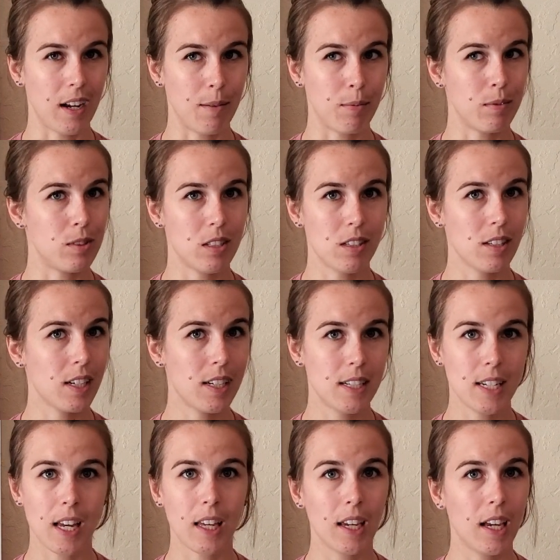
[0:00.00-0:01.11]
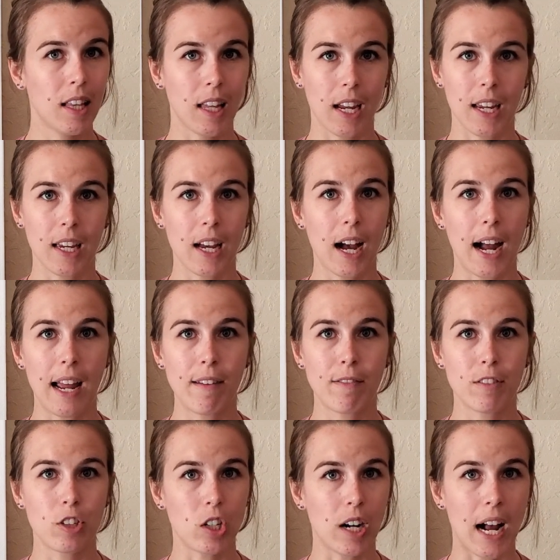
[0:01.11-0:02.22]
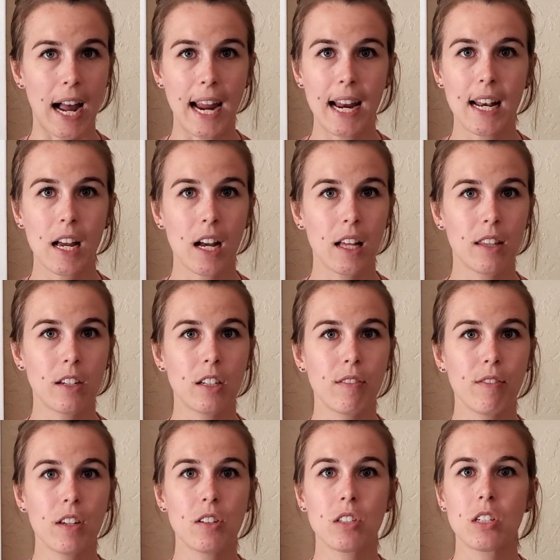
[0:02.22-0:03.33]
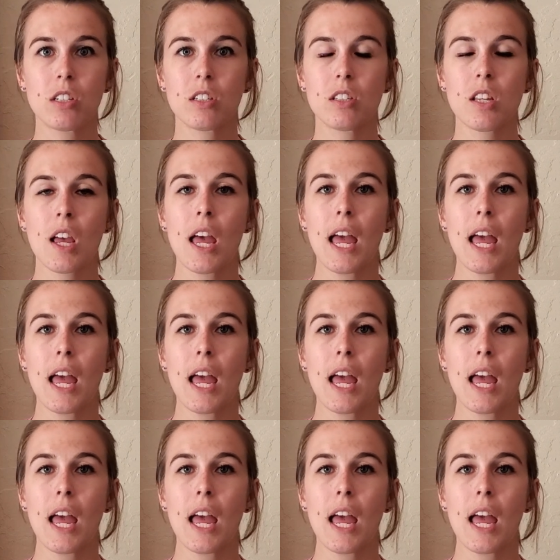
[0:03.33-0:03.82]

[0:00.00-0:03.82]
I'm just gonna tell you, like I've tried other diffusers